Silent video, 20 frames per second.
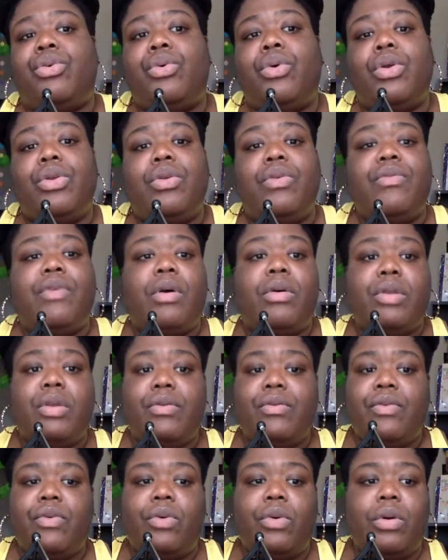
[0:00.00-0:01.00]
Who are you
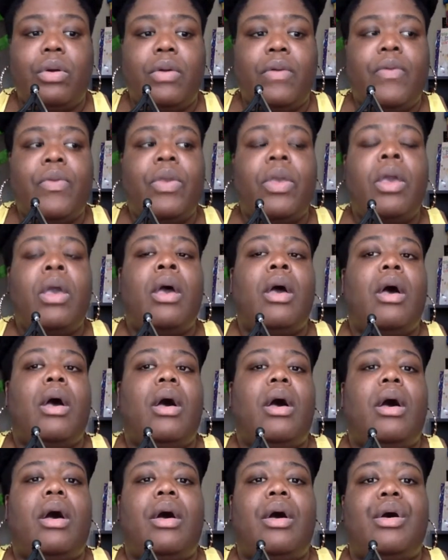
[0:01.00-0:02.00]
voting for?
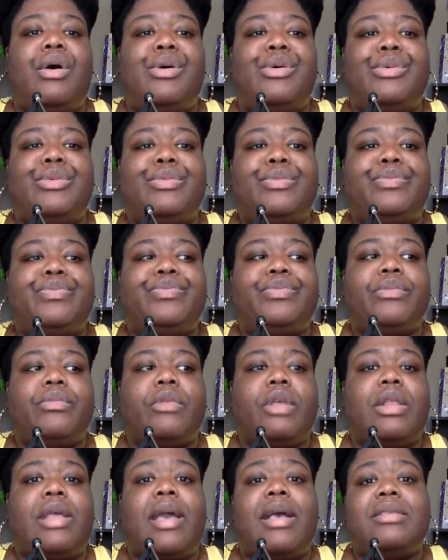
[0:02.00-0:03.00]

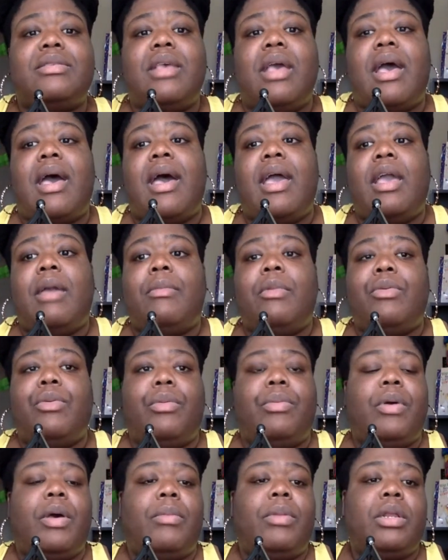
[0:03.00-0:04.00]
Like I said, I am a
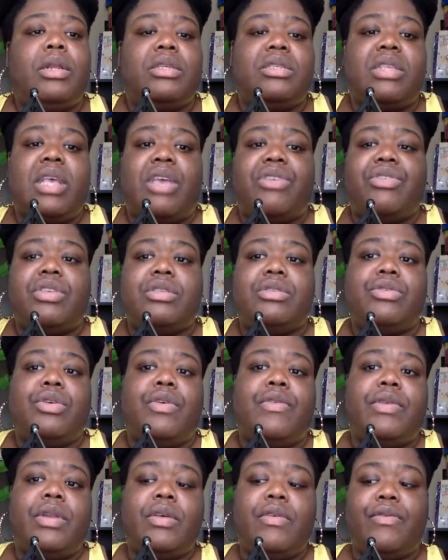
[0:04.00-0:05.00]
Republican /
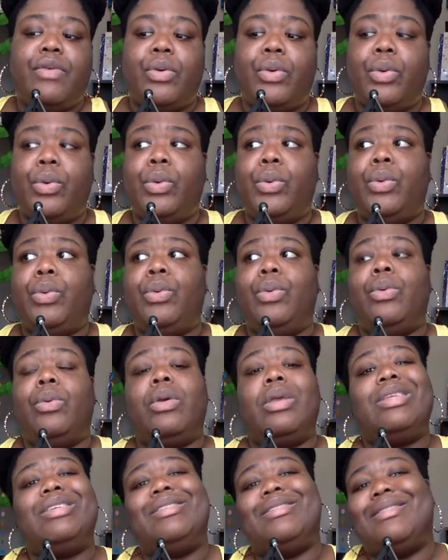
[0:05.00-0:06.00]
conservative
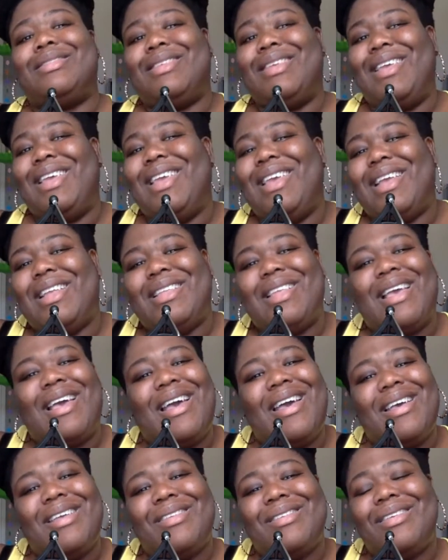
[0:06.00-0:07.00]
who just
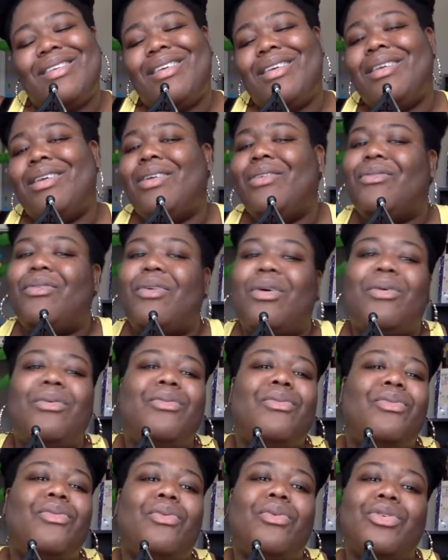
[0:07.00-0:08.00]
cannot
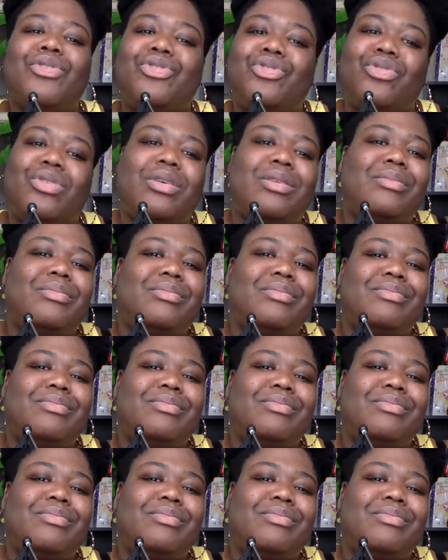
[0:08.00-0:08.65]
vote for Trump.